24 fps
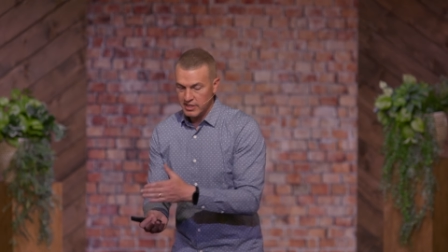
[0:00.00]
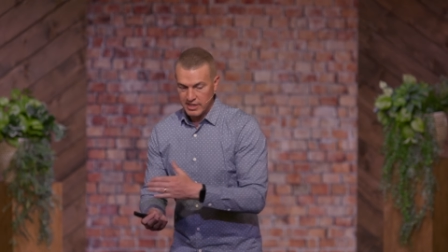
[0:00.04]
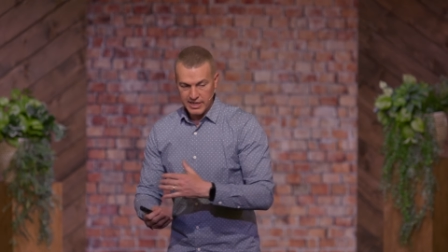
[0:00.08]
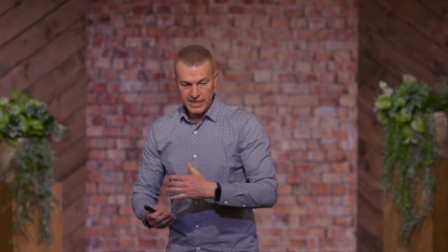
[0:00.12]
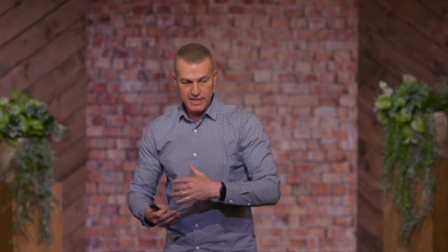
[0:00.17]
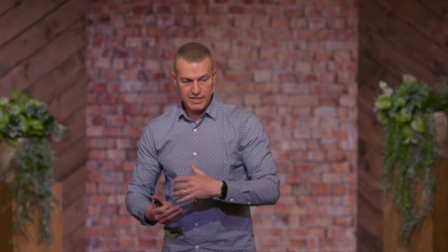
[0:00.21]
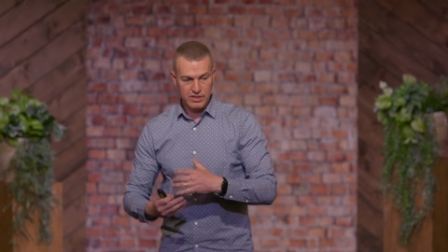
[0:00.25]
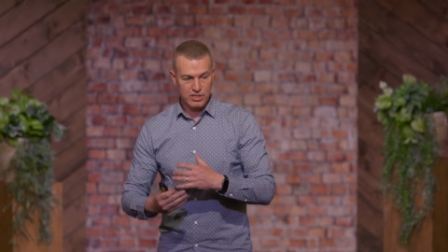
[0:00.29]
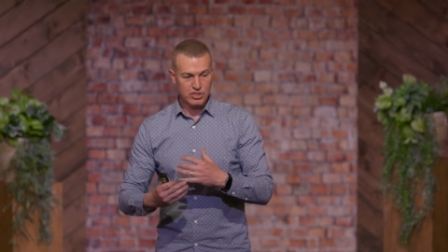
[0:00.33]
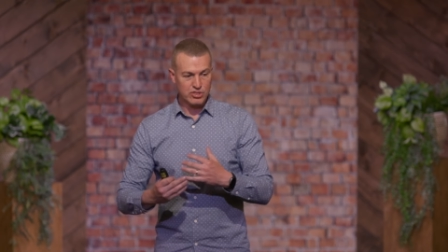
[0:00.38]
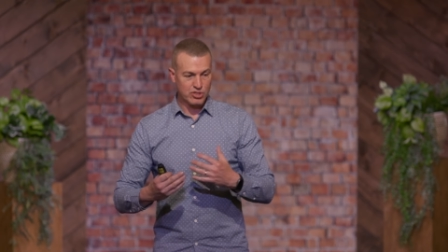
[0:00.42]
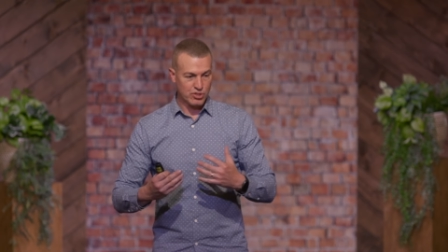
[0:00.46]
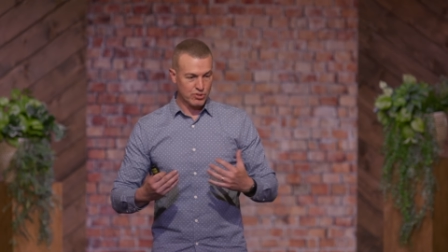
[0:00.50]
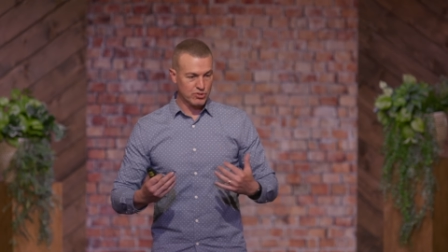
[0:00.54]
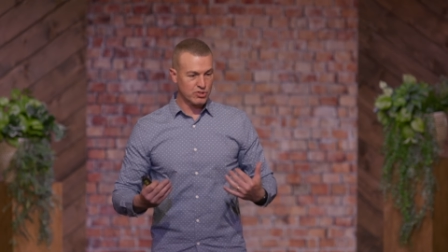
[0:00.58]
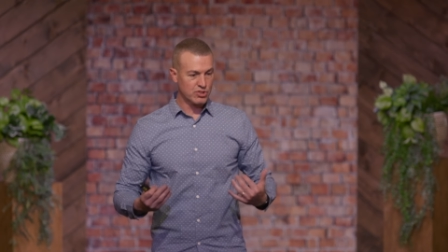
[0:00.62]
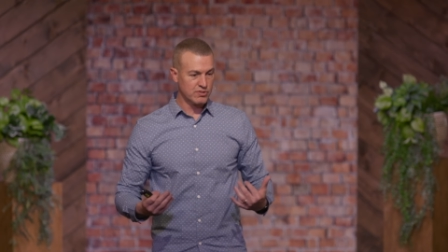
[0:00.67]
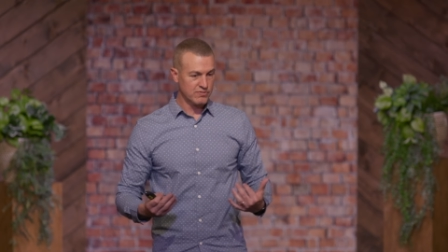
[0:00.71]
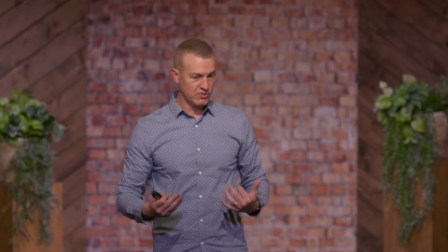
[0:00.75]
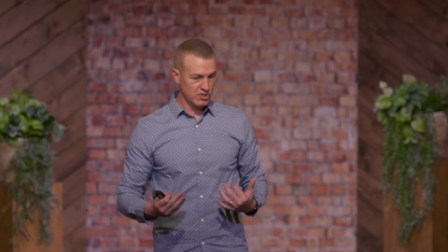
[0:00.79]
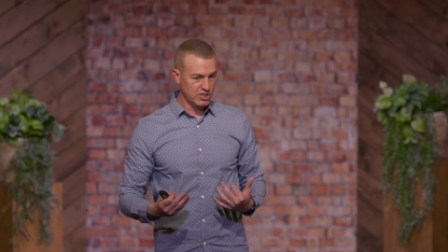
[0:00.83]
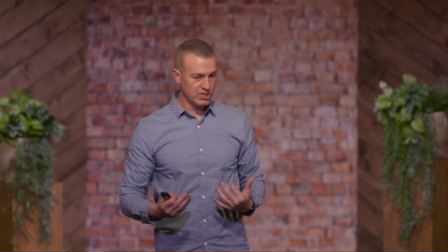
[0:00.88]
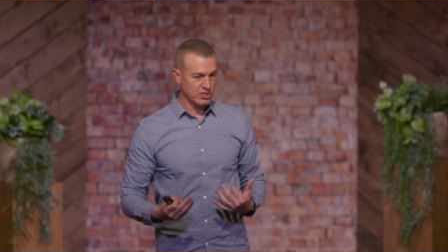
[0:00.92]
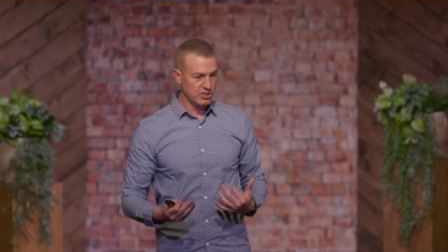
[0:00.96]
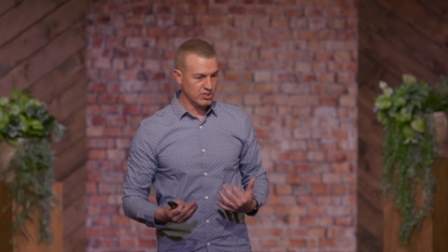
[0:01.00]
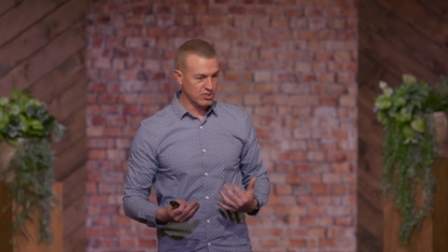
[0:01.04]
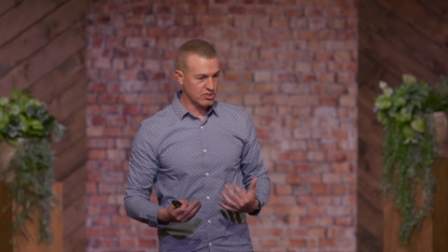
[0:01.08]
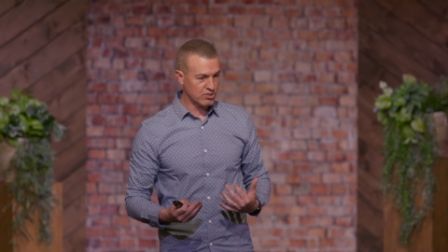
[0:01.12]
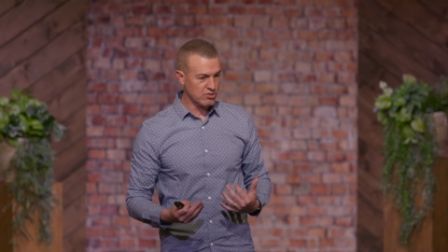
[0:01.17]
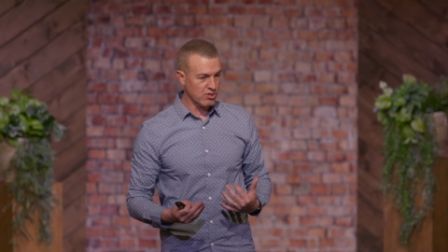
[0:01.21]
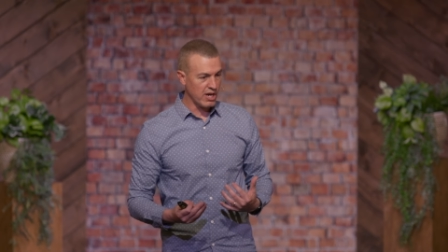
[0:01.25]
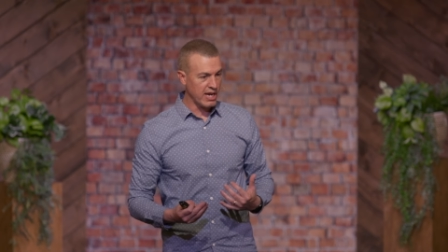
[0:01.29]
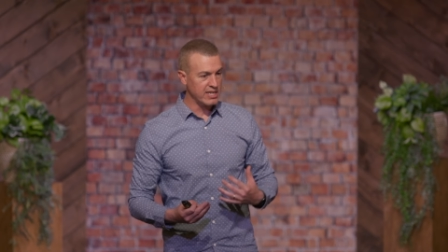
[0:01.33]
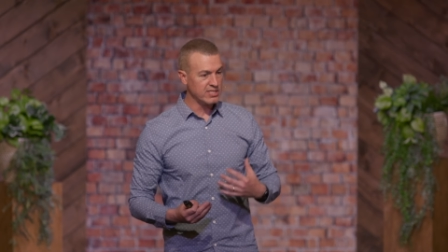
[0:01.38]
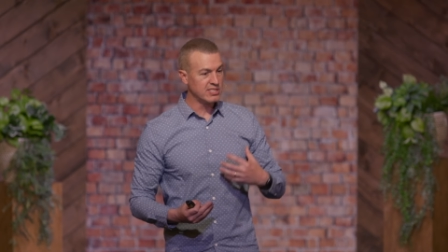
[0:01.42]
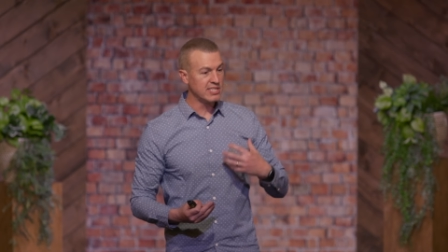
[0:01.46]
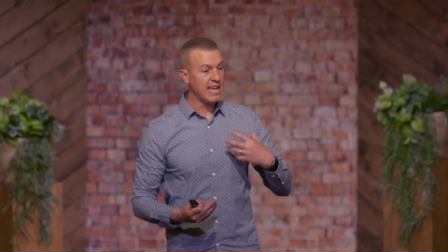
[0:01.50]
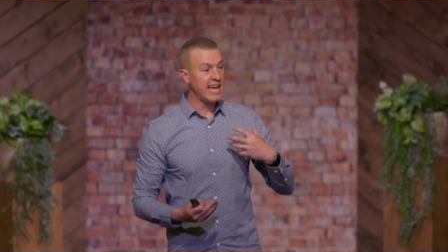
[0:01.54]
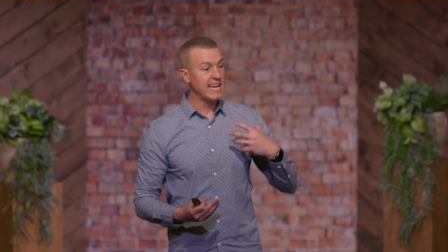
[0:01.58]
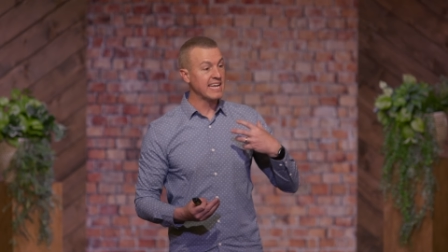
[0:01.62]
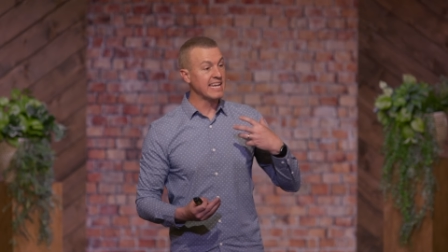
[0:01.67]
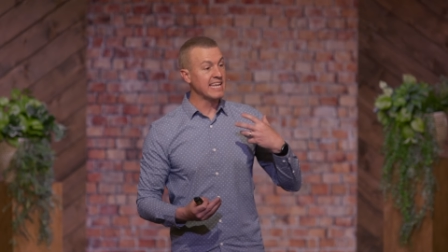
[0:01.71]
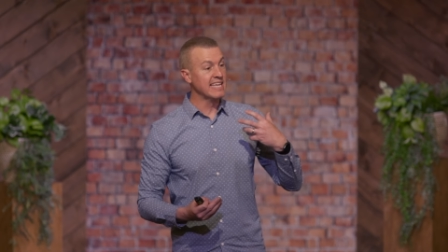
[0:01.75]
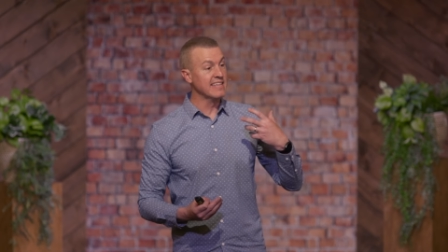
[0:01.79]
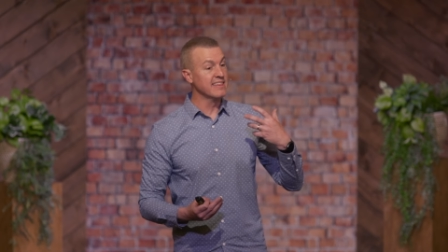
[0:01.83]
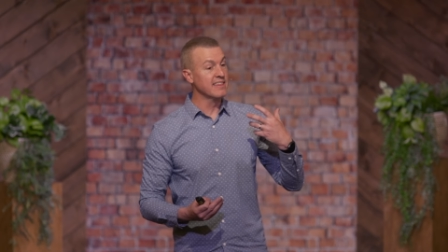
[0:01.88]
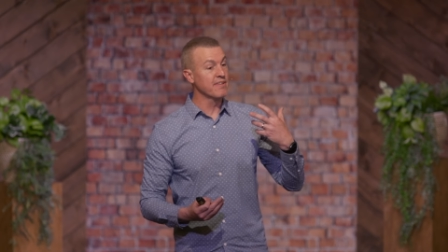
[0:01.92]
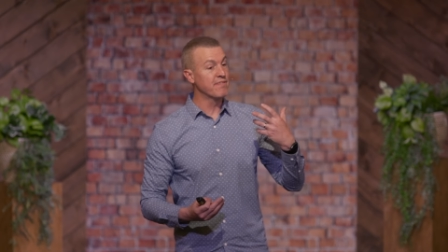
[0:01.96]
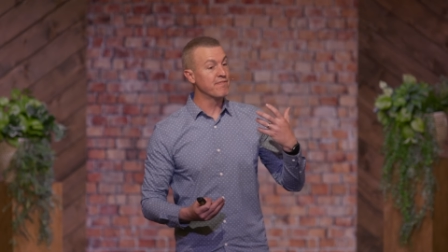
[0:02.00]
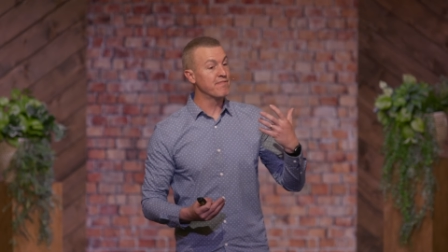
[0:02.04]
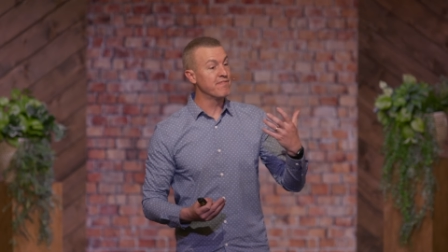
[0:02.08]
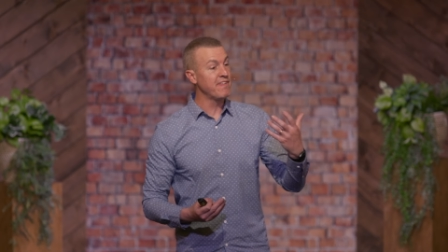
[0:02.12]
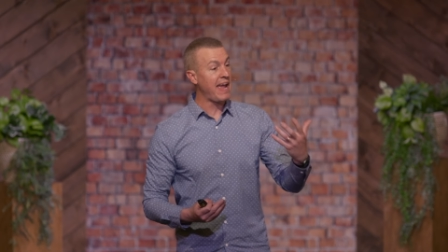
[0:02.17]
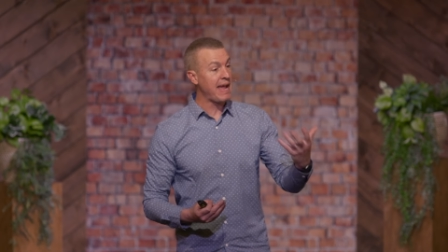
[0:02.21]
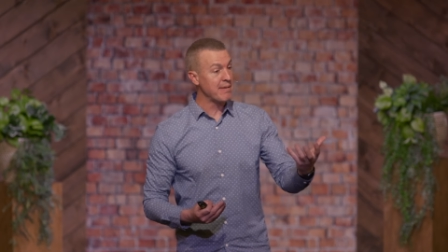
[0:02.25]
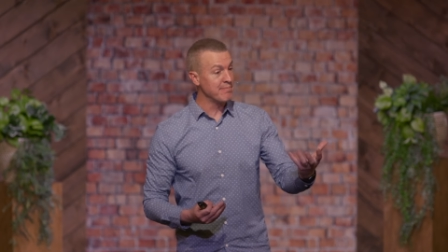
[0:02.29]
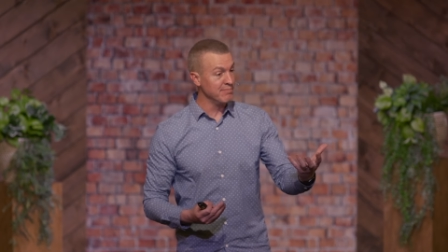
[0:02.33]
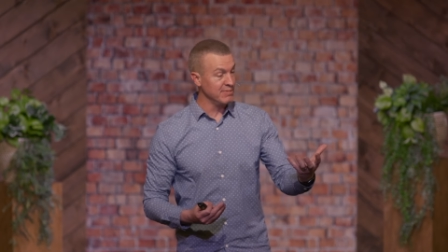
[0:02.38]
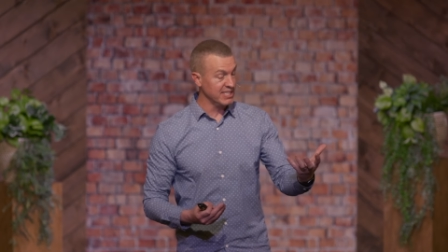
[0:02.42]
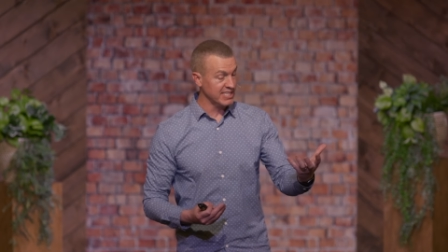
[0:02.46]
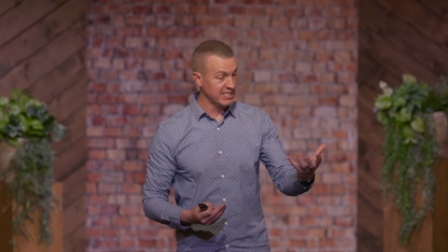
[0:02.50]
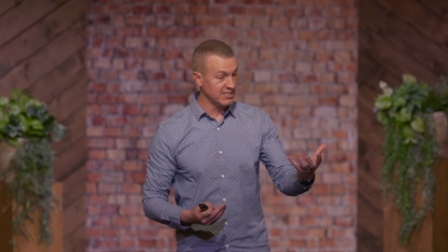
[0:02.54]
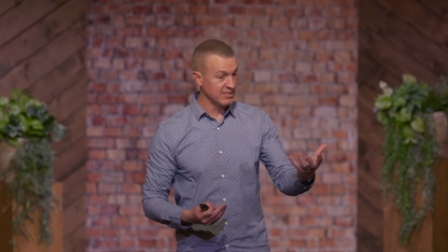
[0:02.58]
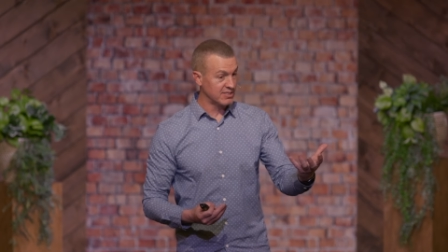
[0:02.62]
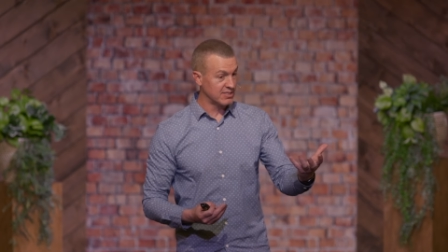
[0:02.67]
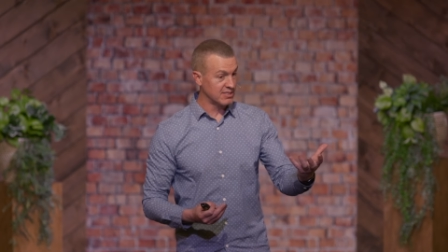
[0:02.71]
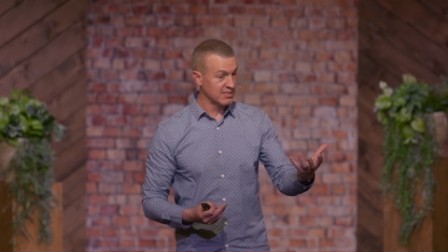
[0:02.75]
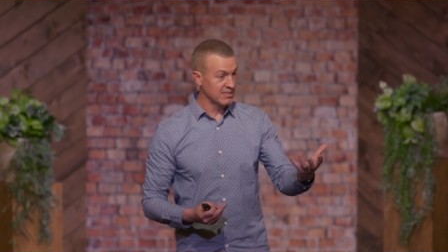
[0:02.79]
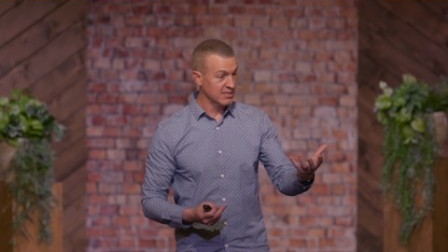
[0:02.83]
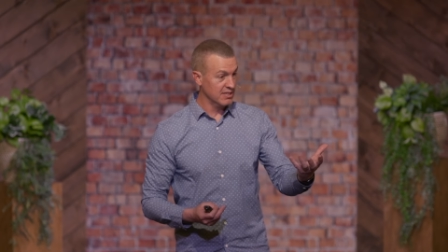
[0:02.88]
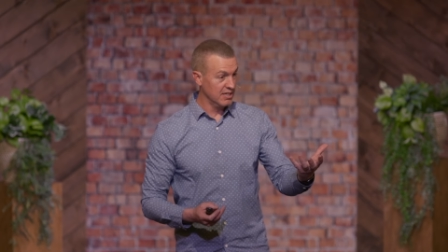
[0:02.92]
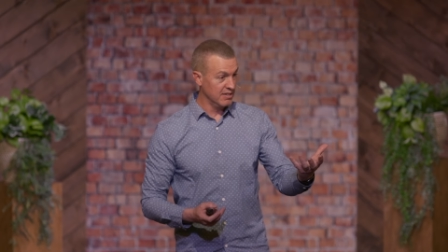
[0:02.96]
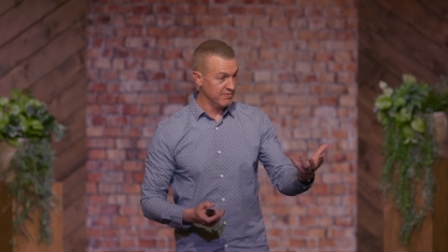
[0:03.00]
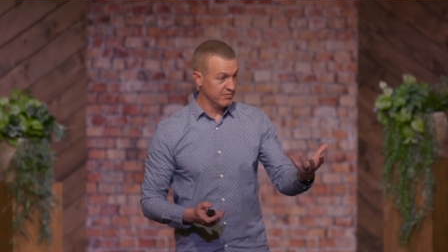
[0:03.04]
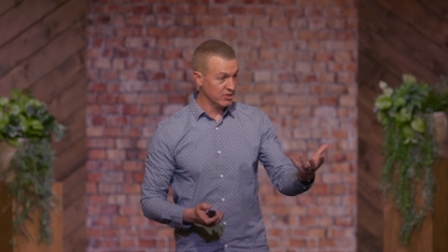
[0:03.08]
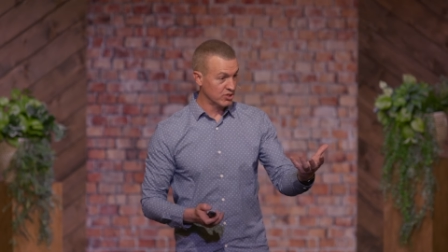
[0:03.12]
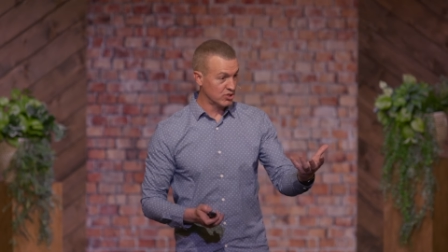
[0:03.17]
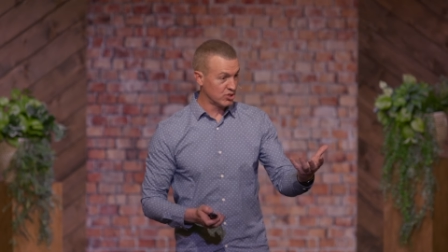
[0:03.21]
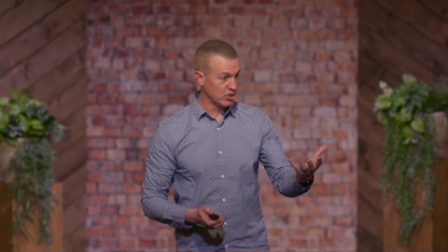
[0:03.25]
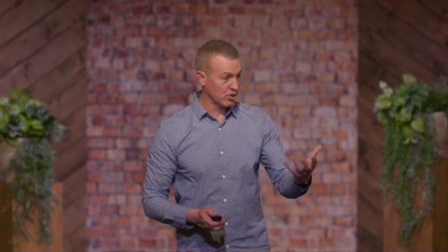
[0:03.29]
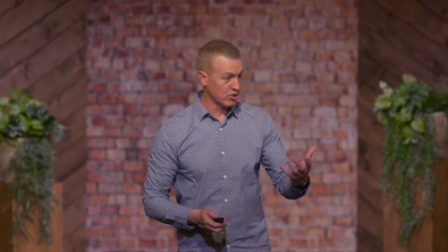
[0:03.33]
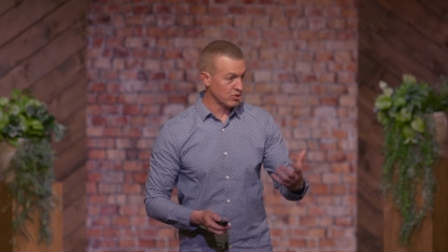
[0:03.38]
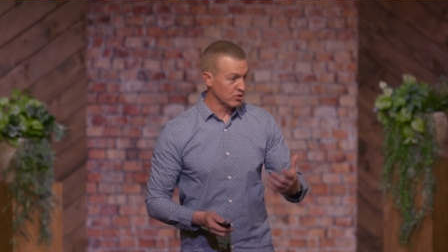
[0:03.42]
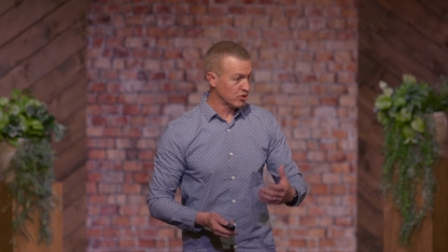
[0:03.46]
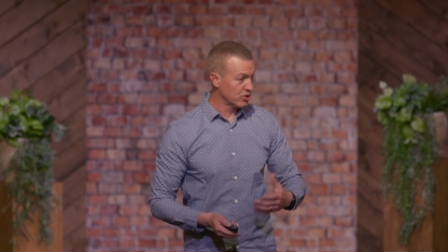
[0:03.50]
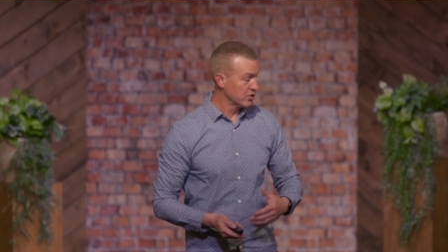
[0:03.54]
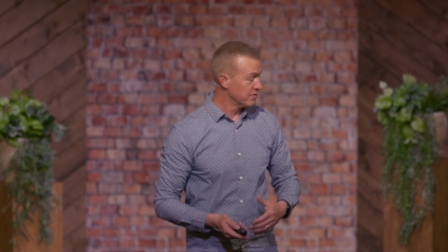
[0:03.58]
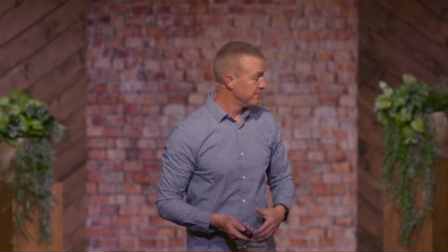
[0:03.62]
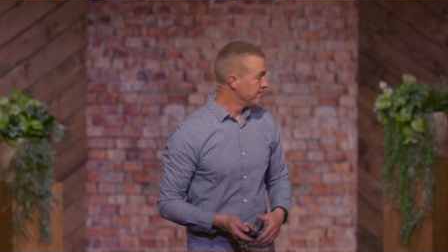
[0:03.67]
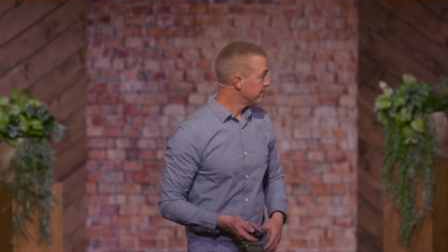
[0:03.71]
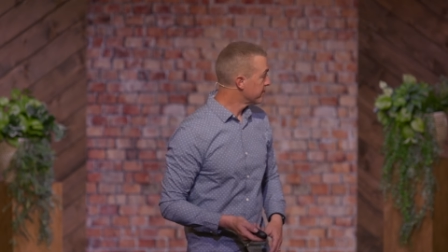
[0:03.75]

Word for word: in the Church of Jesus Christ and in the families of the church.